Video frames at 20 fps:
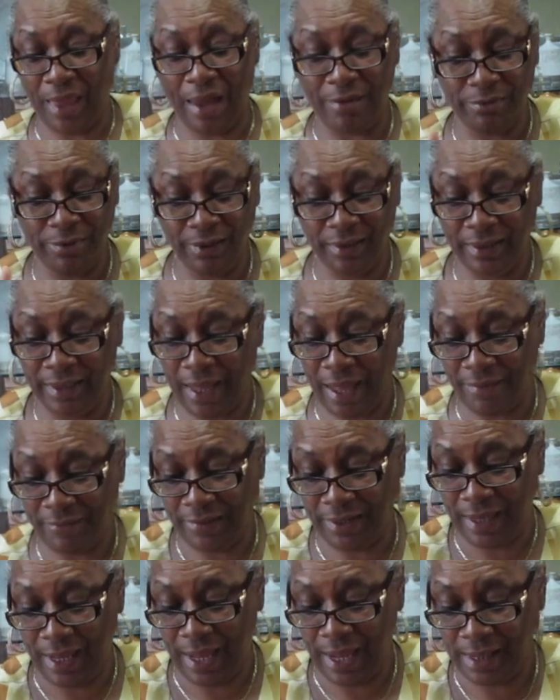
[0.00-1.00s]
I really
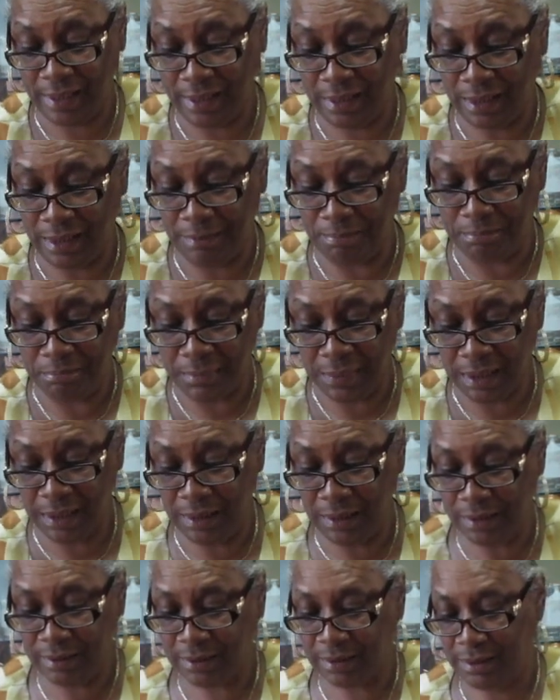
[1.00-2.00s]
haven't had any
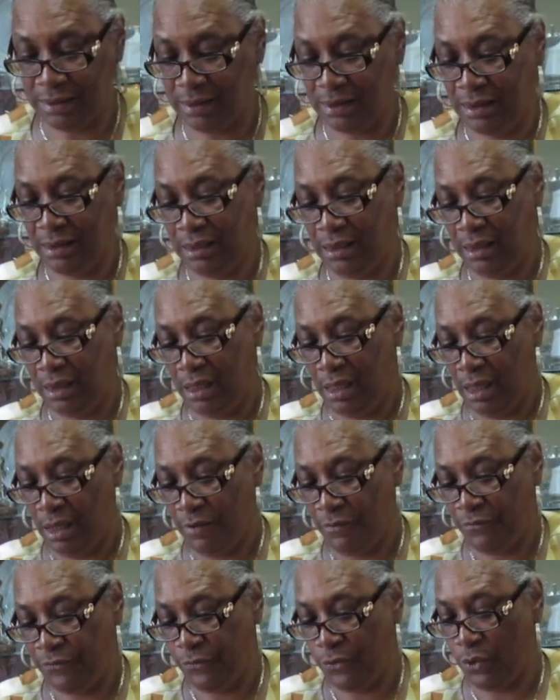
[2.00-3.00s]
meat
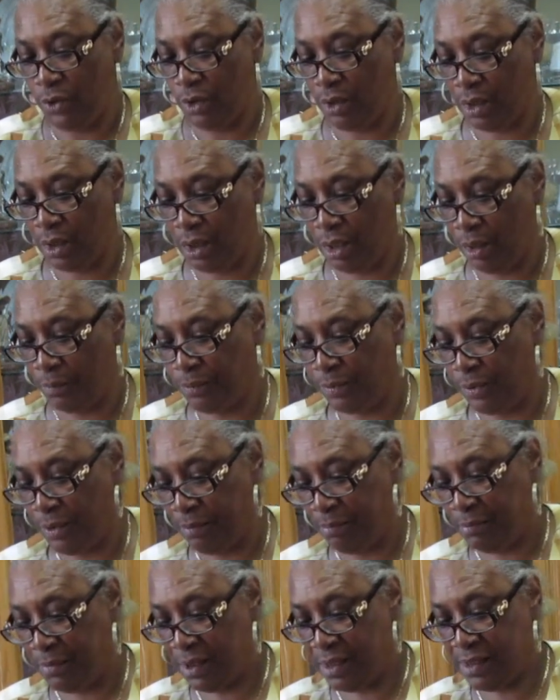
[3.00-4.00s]
for a couple
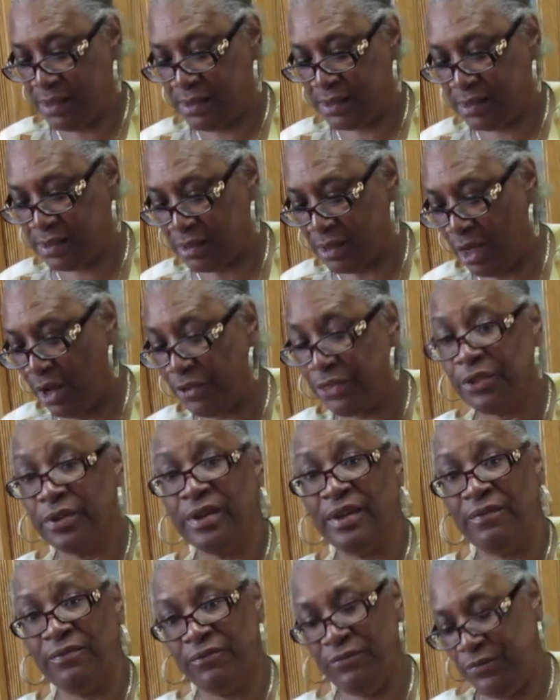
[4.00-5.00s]
of months other
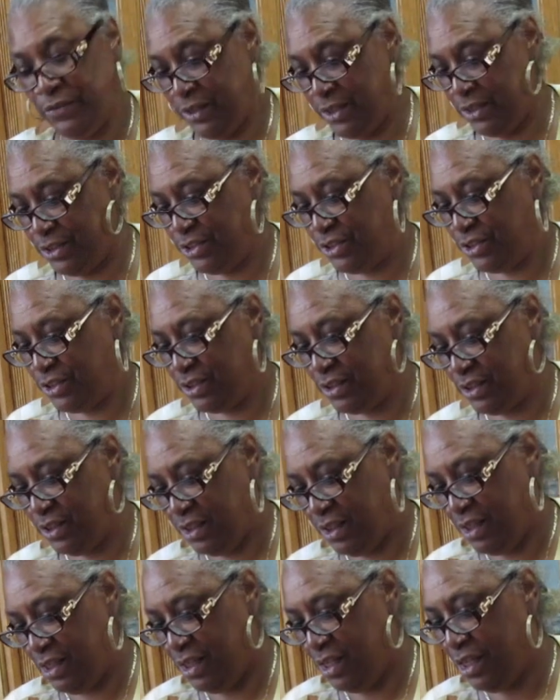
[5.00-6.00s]
than fish.
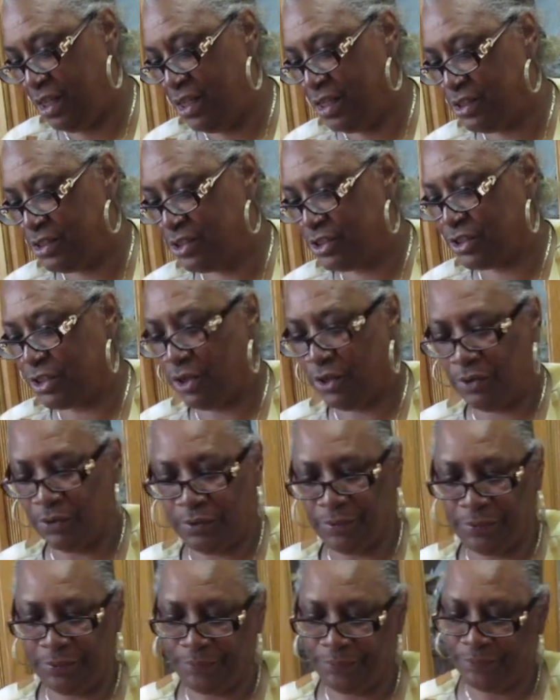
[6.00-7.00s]

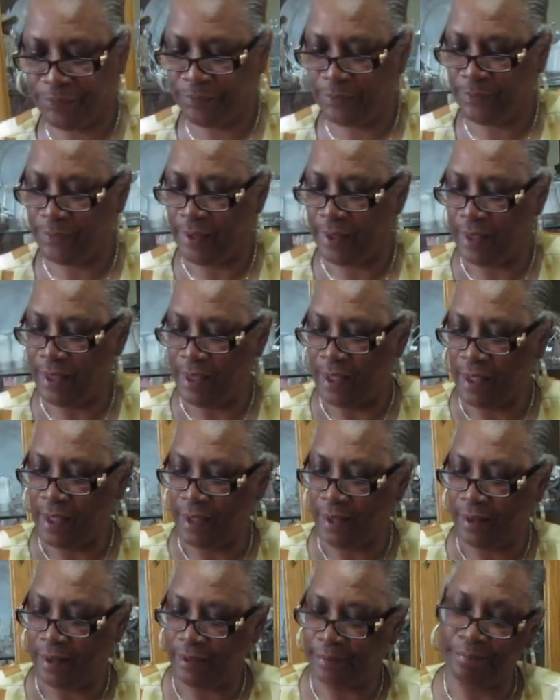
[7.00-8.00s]
So,
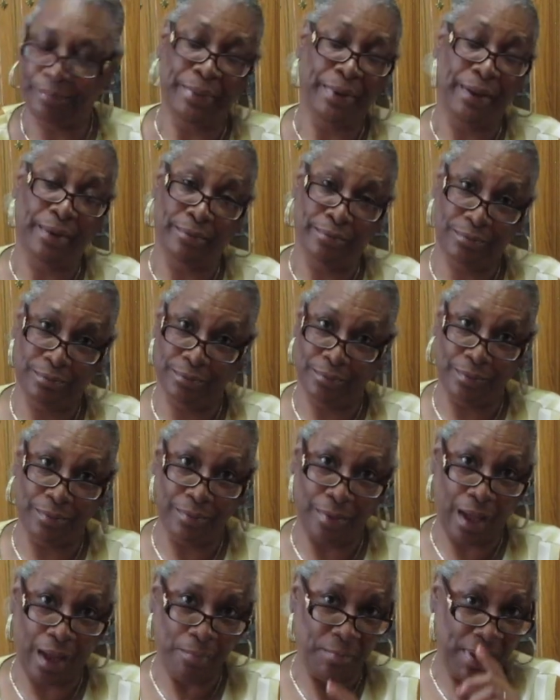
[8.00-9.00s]
but
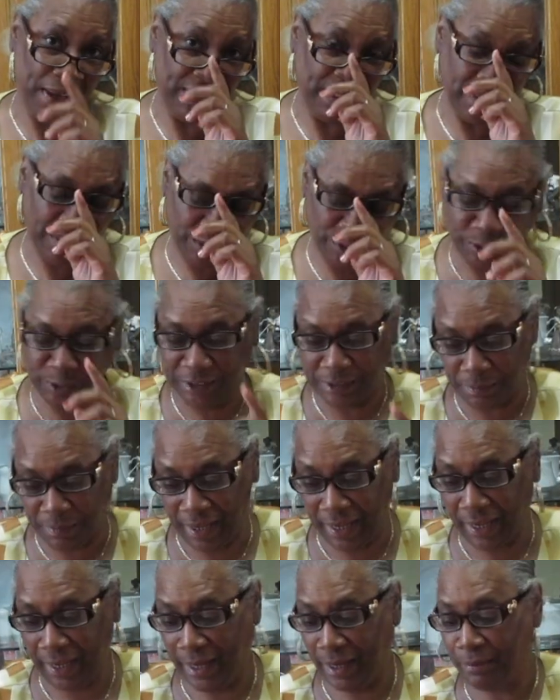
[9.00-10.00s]
I might do some
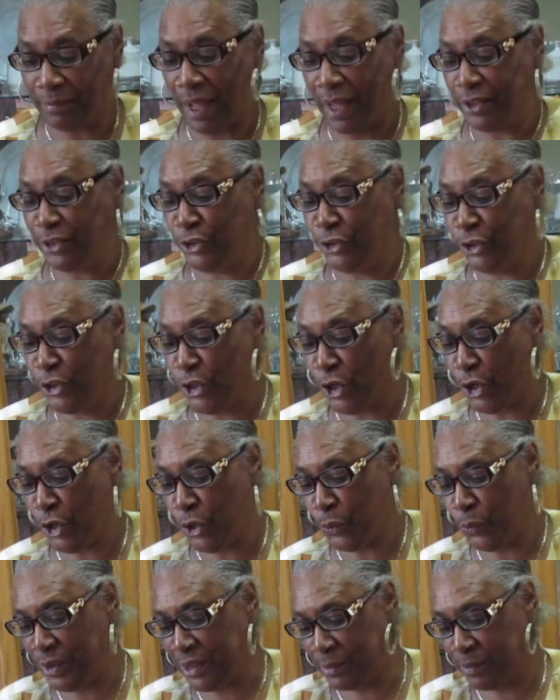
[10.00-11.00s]
ham. I
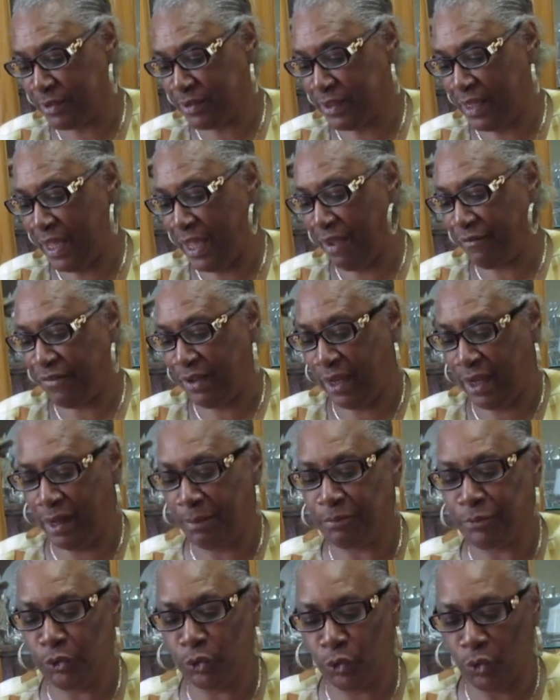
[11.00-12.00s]
know we're supposed to have ham.